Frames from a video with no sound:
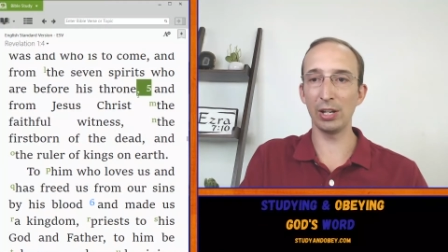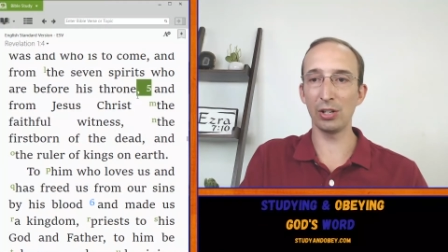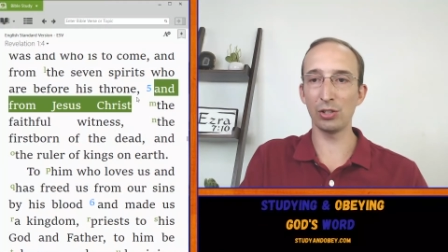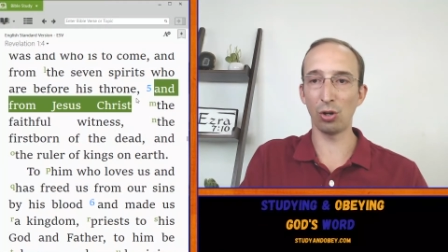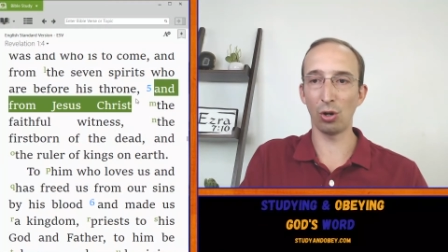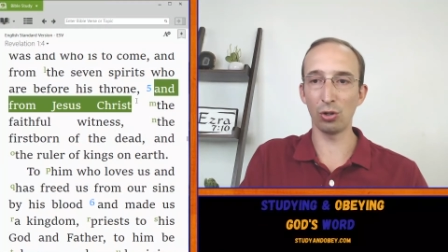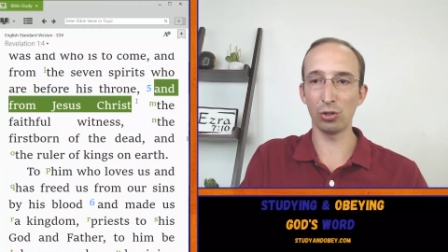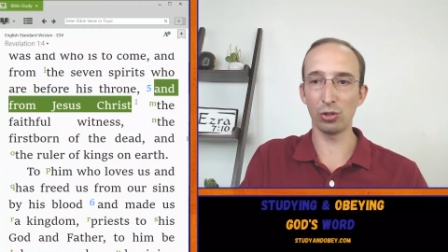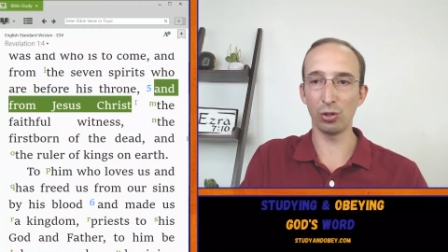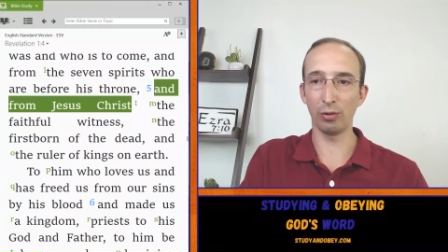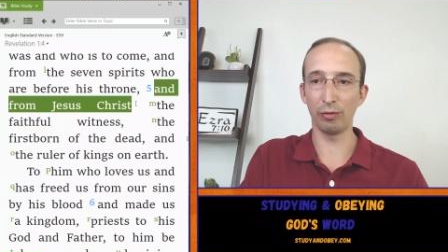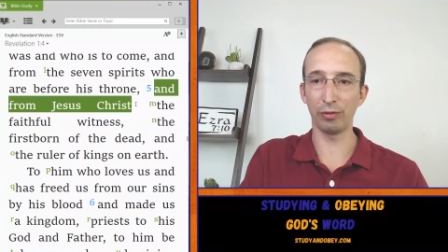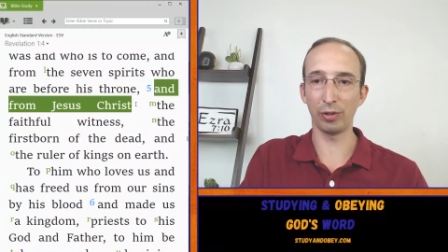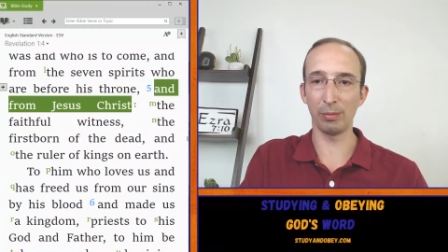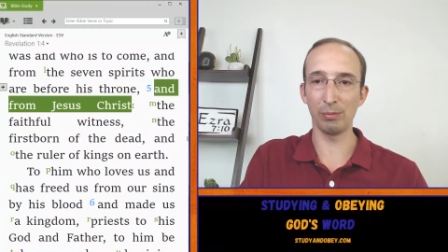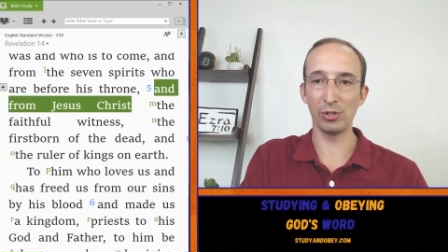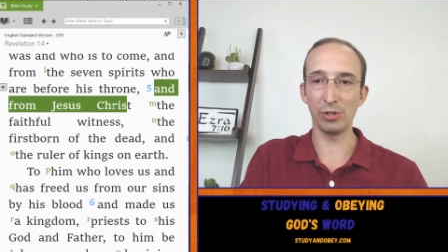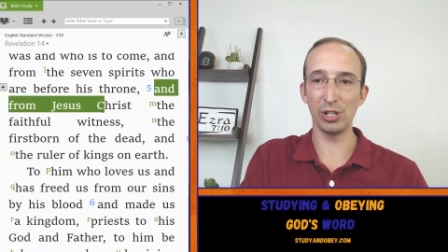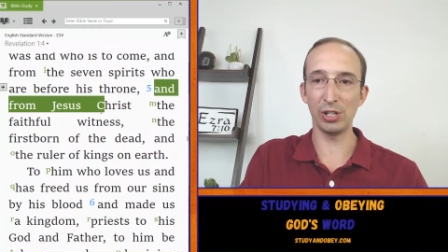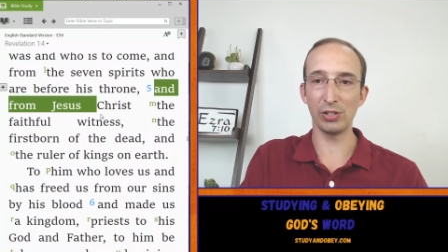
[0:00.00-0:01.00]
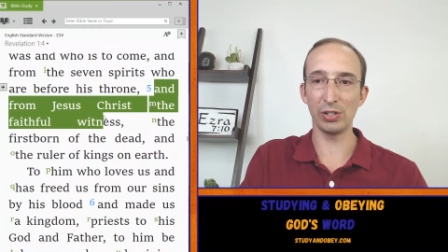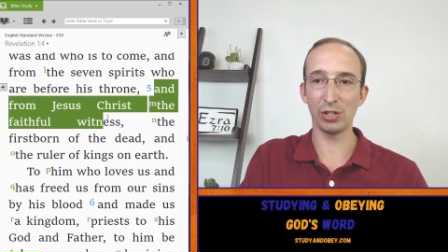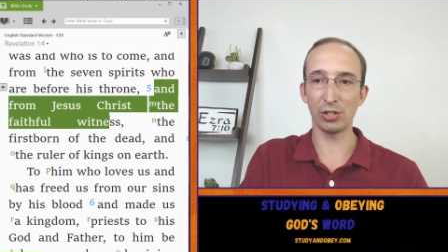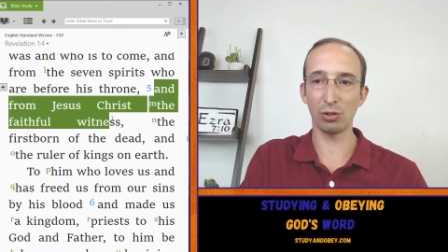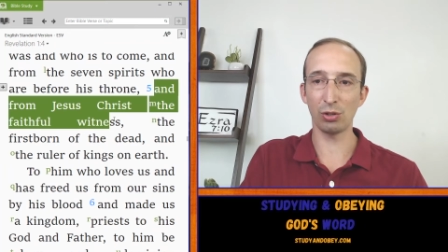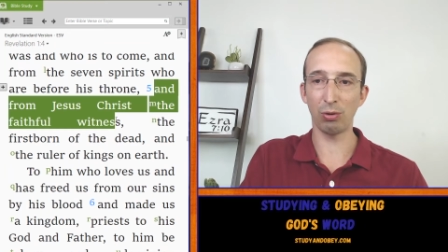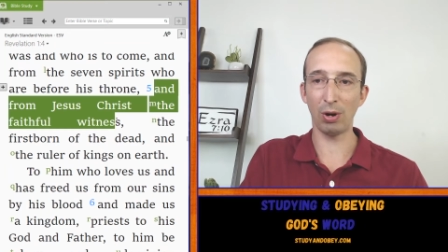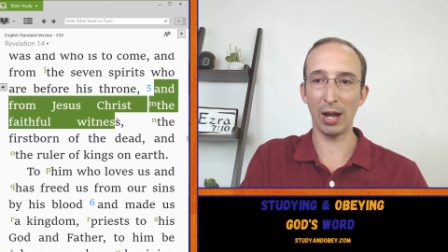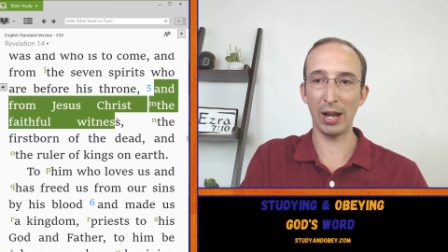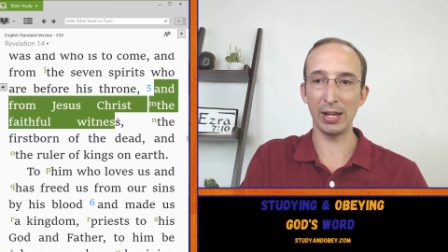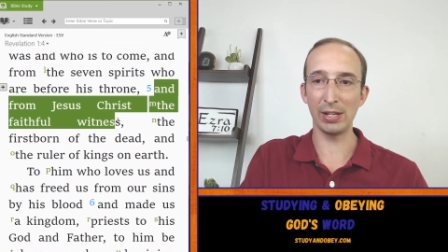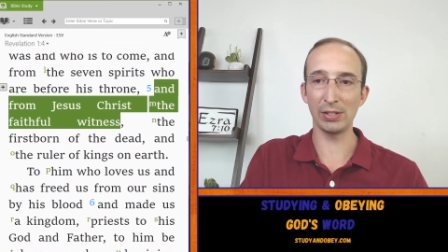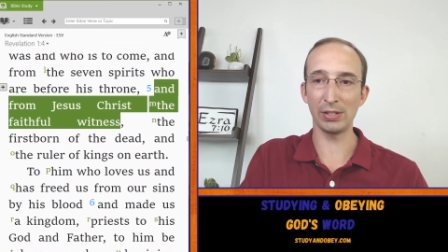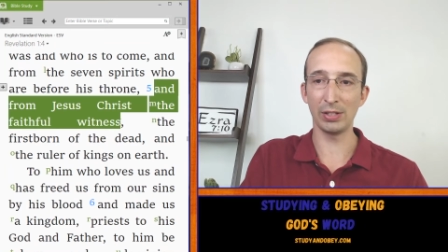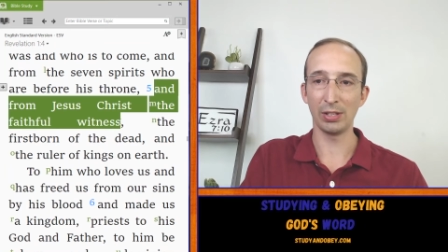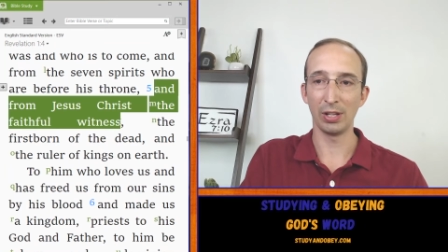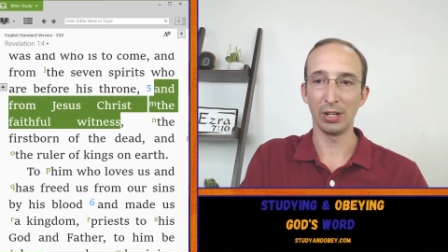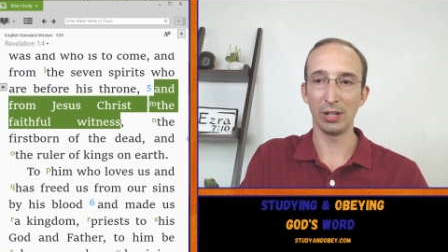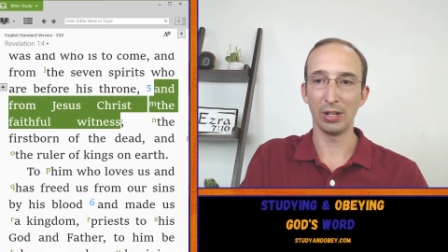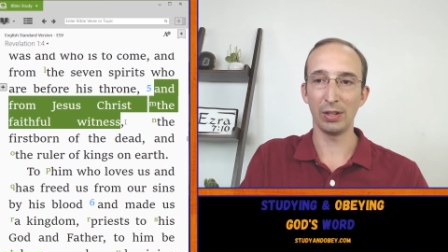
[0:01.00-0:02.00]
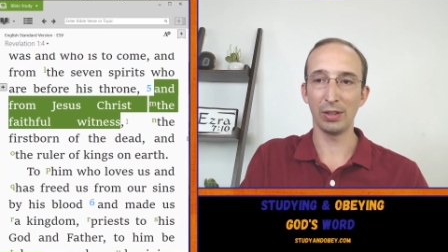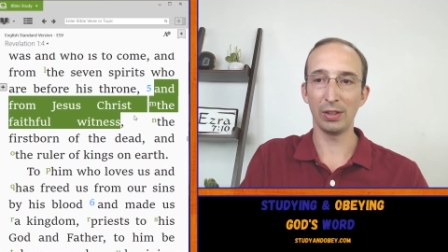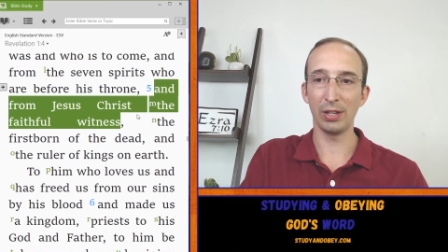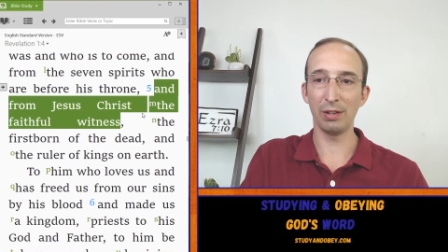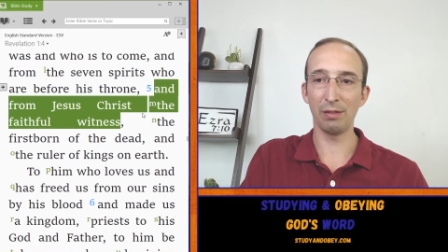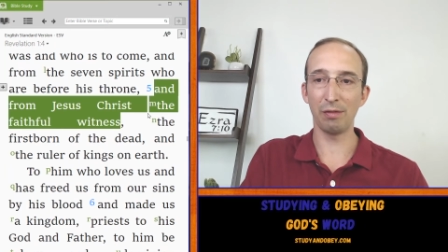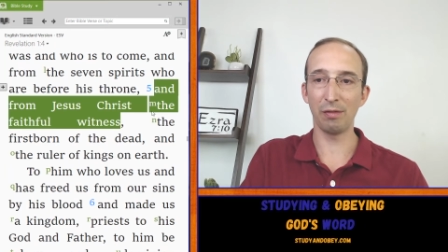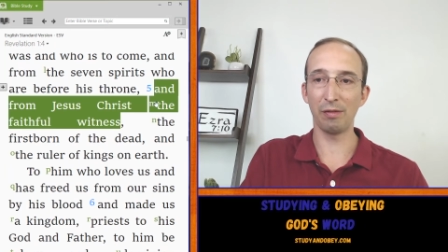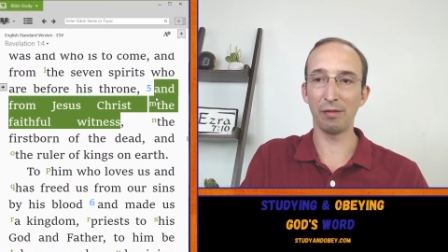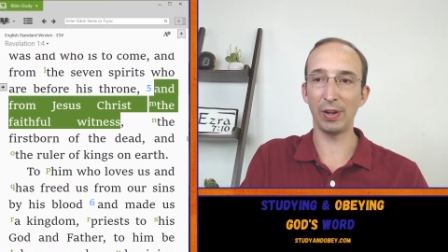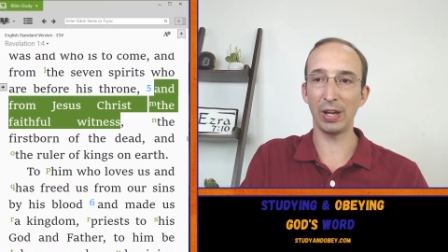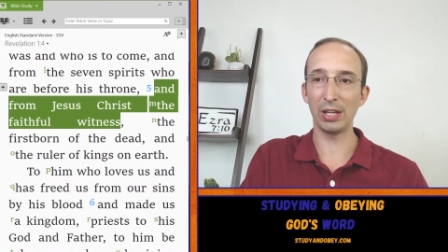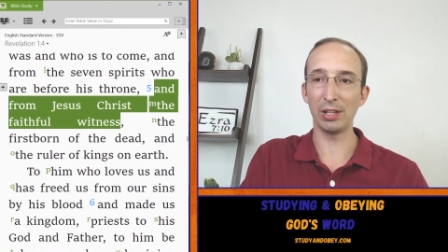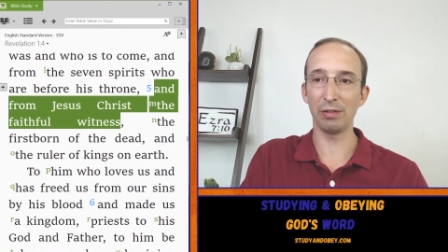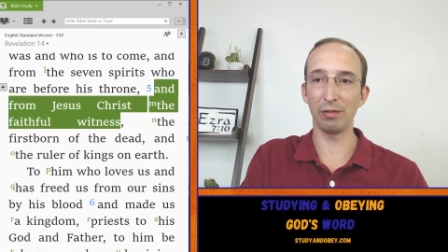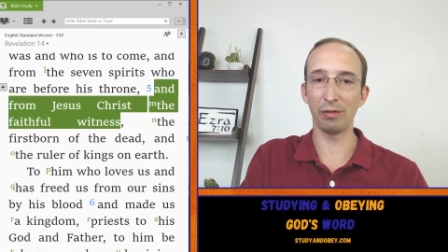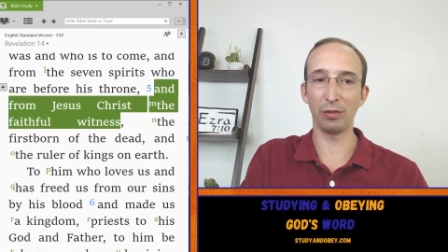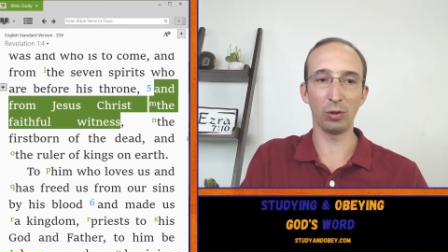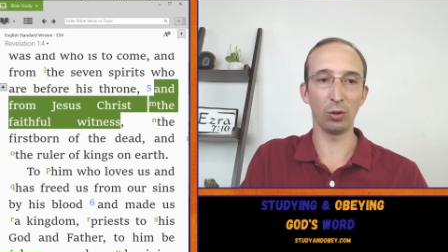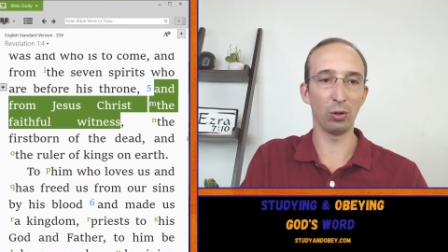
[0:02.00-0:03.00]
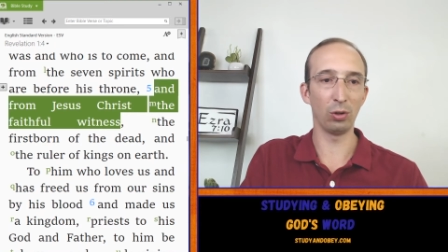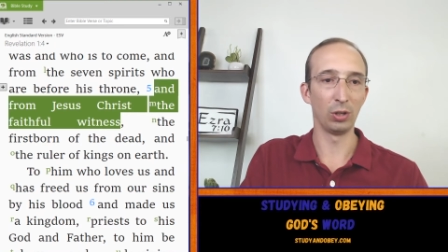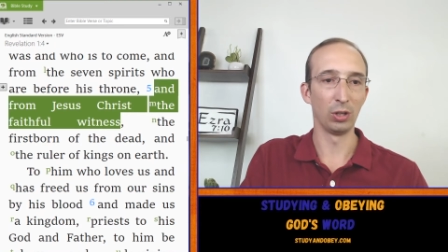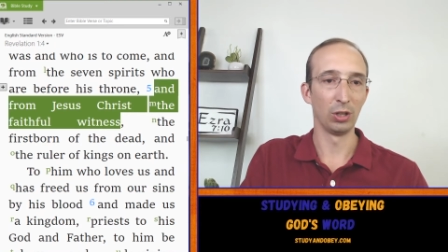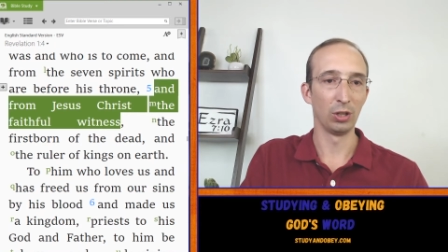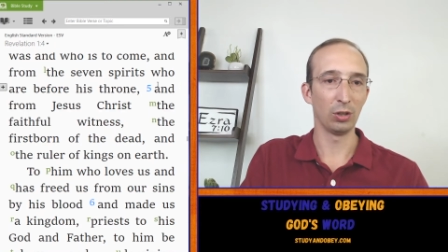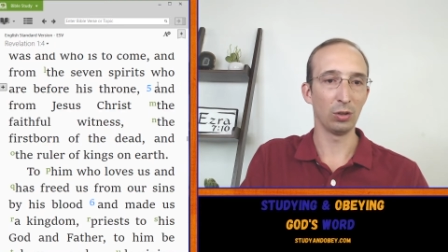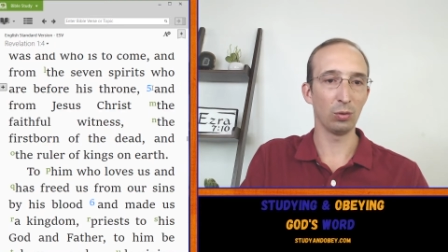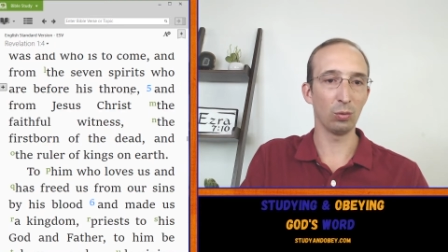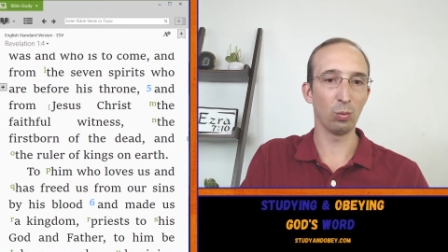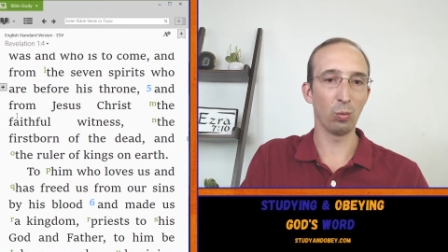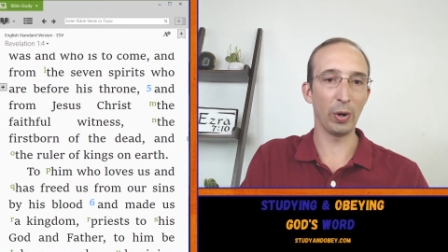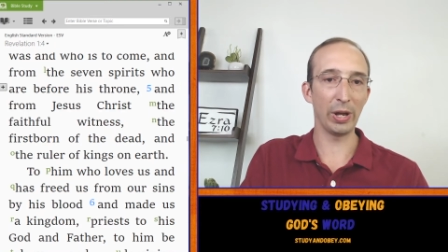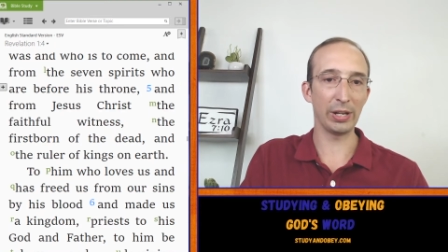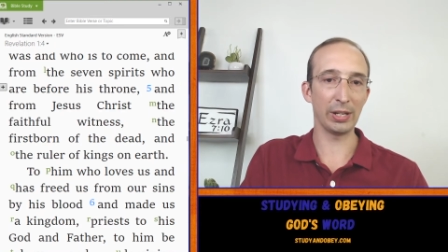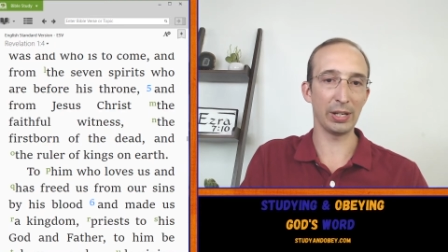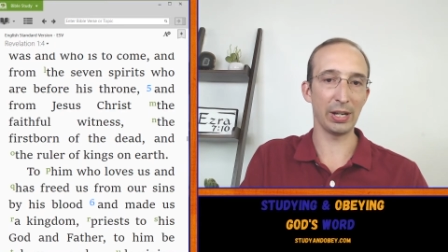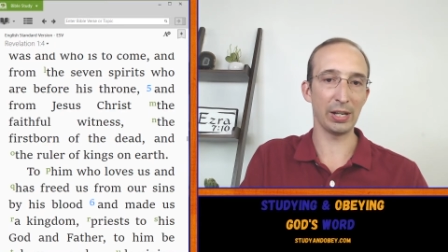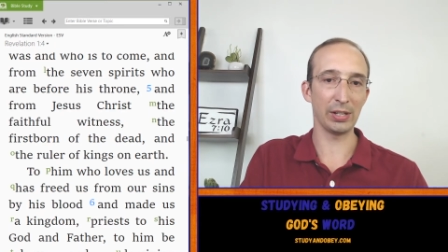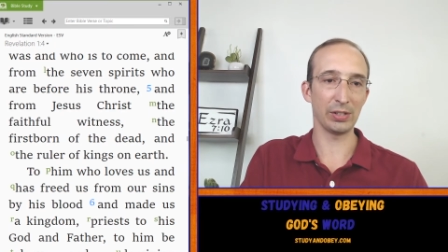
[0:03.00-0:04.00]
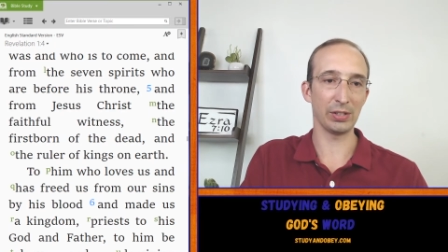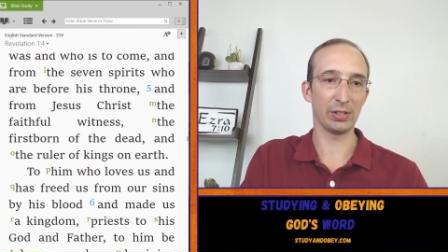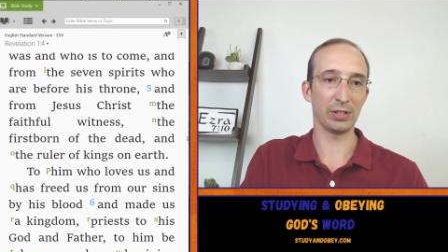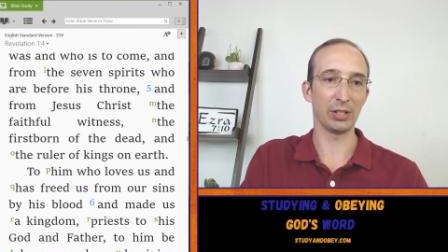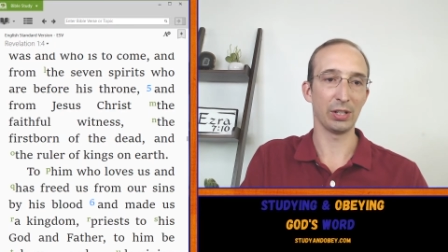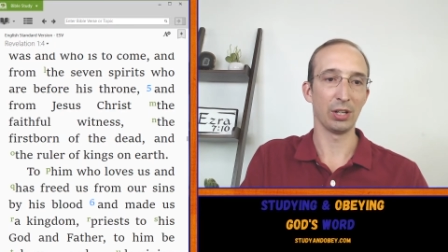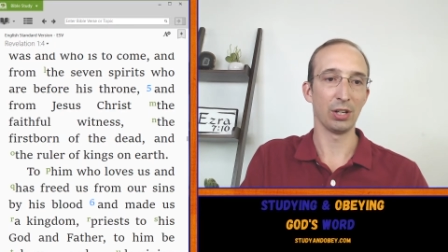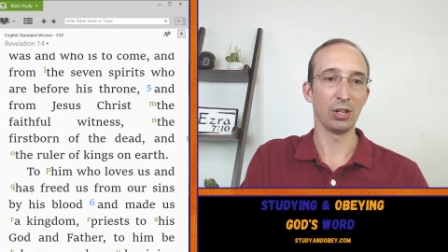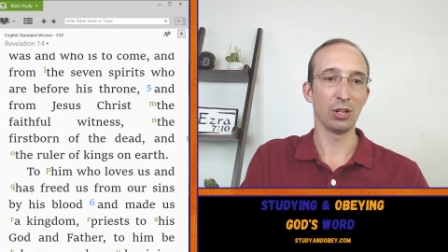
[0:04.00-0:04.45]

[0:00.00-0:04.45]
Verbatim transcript: is also from Jesus Christ, the faithful witness.